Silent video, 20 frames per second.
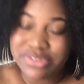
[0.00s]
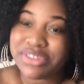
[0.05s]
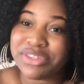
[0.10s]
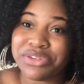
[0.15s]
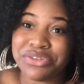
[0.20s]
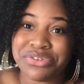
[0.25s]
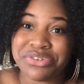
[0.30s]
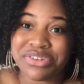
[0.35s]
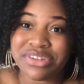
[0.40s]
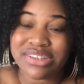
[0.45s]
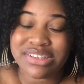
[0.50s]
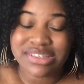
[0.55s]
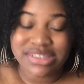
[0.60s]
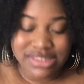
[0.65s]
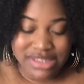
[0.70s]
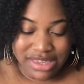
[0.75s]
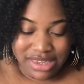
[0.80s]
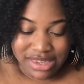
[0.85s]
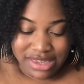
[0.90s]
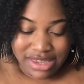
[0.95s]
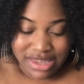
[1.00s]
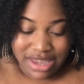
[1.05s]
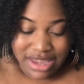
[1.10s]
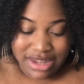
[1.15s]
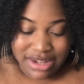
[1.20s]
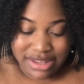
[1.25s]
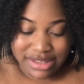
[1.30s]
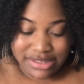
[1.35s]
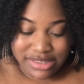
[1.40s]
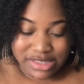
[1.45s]
citrus,
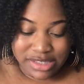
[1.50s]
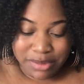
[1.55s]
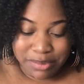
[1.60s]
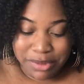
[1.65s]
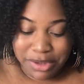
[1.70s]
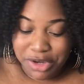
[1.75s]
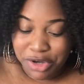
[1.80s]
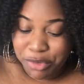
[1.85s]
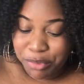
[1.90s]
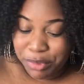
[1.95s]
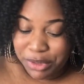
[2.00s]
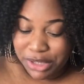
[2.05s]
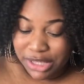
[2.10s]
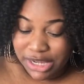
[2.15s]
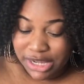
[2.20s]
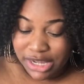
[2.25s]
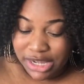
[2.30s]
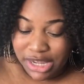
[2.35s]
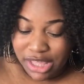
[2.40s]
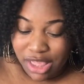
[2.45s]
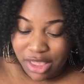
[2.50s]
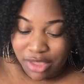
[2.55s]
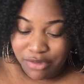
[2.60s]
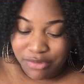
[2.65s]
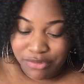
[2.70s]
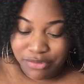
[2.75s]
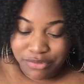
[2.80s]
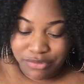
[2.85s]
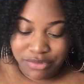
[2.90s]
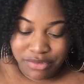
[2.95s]
and it's a pure blend
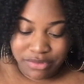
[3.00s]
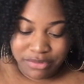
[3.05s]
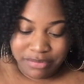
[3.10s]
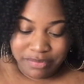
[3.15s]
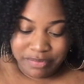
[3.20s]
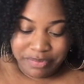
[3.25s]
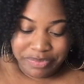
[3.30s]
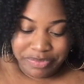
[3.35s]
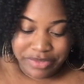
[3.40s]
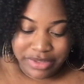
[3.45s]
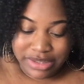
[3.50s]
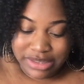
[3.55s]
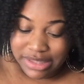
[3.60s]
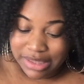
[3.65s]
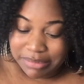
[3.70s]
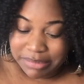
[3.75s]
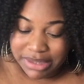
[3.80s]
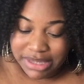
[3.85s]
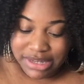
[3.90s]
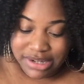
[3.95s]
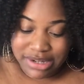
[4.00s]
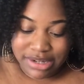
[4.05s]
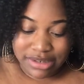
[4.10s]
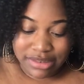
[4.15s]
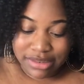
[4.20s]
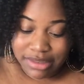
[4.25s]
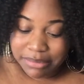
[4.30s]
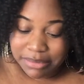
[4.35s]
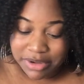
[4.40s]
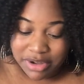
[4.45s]
of lemon
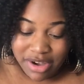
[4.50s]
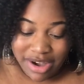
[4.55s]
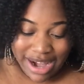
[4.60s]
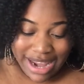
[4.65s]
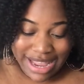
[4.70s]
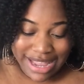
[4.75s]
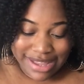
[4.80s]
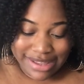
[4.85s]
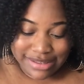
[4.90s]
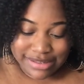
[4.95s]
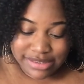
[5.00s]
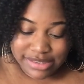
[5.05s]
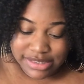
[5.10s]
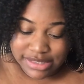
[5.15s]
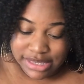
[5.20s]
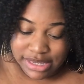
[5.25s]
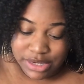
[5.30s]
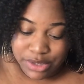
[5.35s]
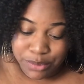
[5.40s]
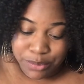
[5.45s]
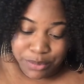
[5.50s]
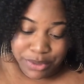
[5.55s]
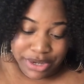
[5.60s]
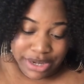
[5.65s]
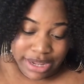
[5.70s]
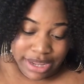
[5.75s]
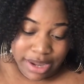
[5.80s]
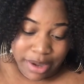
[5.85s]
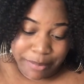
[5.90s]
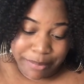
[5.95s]
and lemongrass and a word
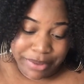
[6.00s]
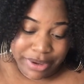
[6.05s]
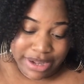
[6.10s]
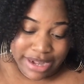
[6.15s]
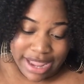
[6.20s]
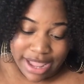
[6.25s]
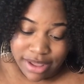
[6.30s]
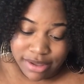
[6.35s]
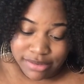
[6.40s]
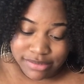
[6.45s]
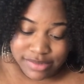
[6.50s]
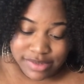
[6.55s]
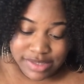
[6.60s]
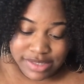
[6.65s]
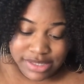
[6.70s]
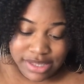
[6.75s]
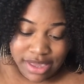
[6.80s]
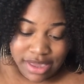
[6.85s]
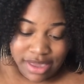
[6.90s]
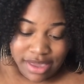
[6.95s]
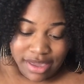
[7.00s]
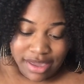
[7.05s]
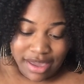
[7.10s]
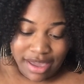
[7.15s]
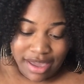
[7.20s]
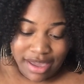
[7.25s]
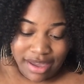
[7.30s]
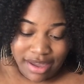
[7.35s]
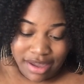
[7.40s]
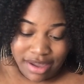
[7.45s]
I can't pronounce.
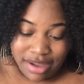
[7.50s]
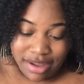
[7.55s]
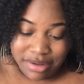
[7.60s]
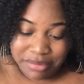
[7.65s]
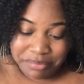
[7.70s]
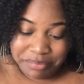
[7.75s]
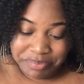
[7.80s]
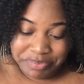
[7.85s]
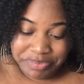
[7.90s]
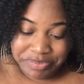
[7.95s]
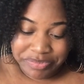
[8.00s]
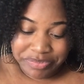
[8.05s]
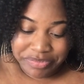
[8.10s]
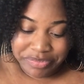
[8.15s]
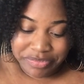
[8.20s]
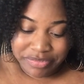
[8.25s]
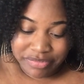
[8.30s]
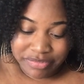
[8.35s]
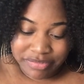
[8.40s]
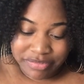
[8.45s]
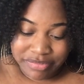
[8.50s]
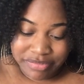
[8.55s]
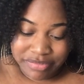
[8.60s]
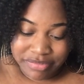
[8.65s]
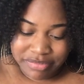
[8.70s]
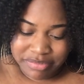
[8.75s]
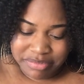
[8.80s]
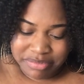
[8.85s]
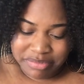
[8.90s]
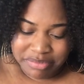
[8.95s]
Um,
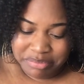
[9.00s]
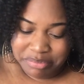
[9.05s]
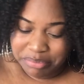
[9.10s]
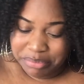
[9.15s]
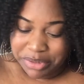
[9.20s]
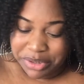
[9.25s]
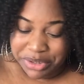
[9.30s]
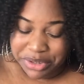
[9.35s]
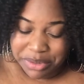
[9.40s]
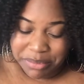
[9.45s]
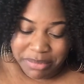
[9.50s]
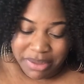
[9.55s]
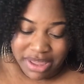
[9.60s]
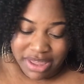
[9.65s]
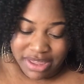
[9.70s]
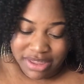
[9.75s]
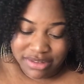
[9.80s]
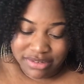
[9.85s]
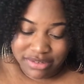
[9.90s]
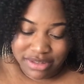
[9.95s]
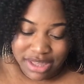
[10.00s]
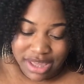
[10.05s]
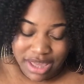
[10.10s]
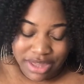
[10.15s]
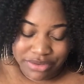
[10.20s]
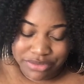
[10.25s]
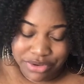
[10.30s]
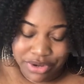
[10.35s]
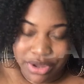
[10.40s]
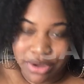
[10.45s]
bergamot. I
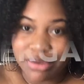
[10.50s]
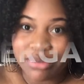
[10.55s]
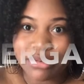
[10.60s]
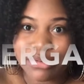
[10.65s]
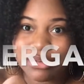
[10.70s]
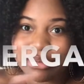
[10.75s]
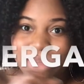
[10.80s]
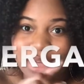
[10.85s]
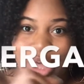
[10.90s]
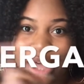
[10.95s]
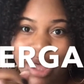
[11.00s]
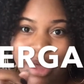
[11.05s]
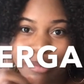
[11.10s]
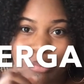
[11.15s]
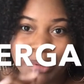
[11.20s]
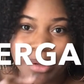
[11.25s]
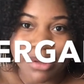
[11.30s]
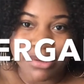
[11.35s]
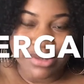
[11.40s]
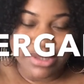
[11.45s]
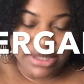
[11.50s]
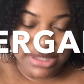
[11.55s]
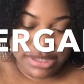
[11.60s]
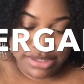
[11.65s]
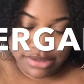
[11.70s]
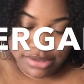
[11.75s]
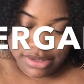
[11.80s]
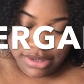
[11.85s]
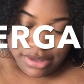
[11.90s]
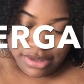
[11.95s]
don't know. I'll post it.